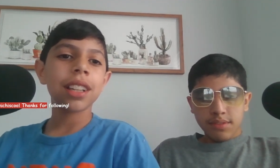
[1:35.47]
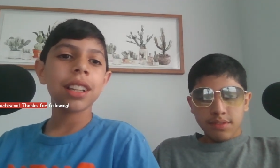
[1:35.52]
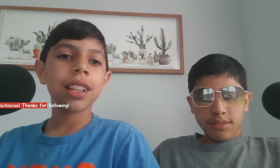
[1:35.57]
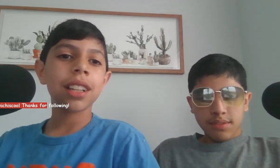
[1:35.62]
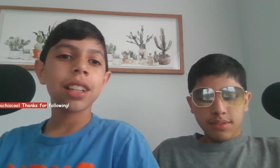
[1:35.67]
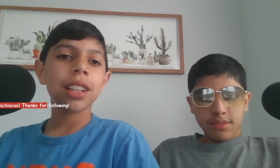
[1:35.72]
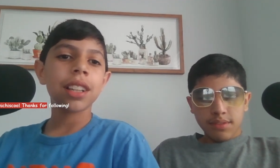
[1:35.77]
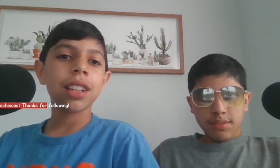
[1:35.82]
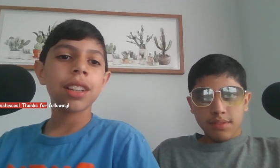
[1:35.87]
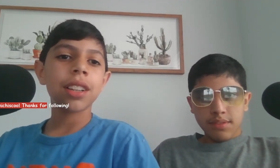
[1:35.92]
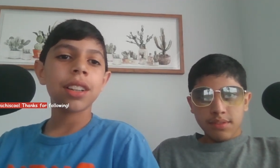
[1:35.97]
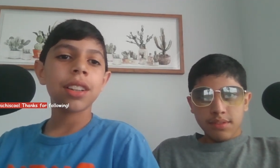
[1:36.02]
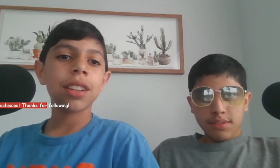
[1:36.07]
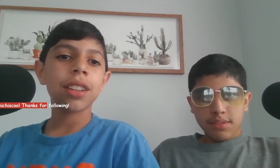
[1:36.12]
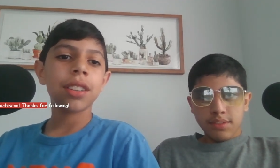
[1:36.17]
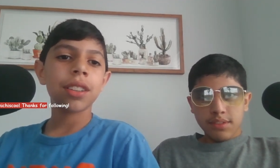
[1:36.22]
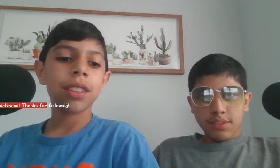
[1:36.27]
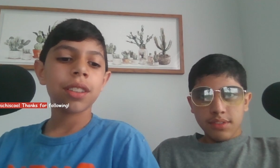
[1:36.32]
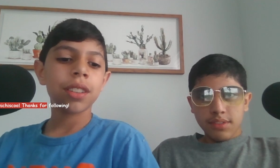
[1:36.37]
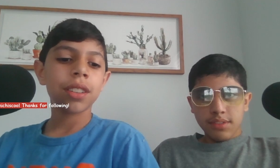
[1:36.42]

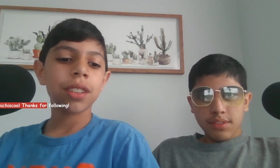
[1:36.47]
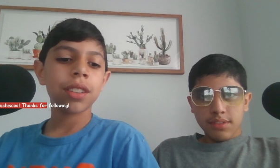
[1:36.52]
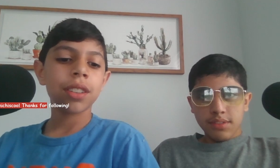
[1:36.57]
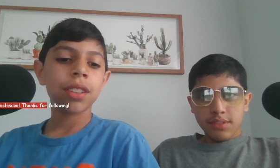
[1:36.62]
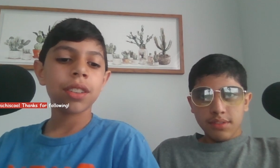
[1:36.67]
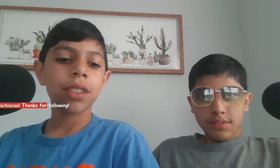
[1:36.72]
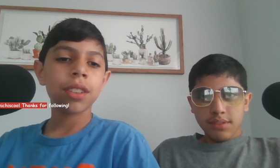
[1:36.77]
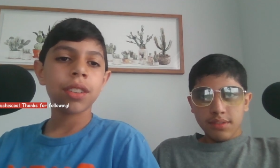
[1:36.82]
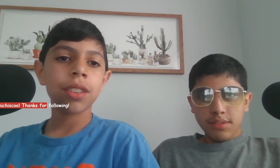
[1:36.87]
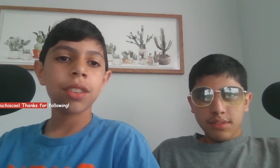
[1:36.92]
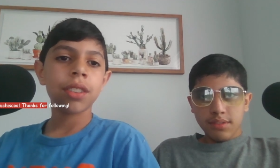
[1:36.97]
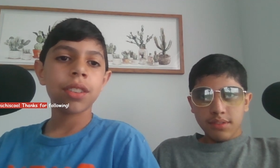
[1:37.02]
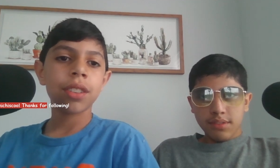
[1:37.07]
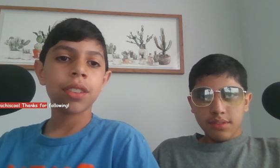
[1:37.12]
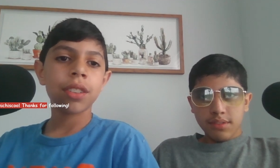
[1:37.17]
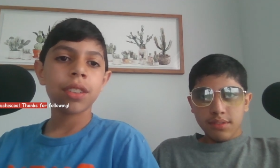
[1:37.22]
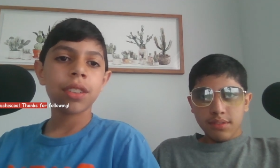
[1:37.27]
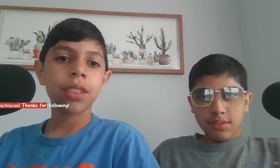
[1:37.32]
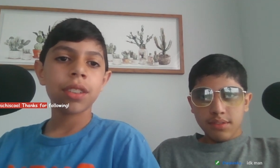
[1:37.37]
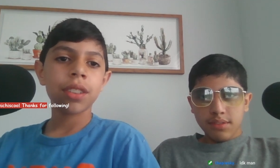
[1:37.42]

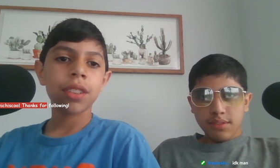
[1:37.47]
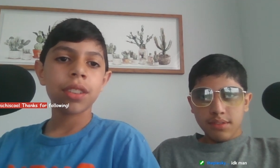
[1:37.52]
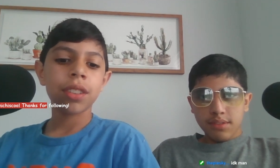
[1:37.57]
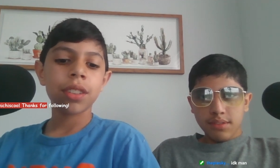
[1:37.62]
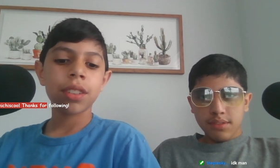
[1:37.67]
Nobody speaks.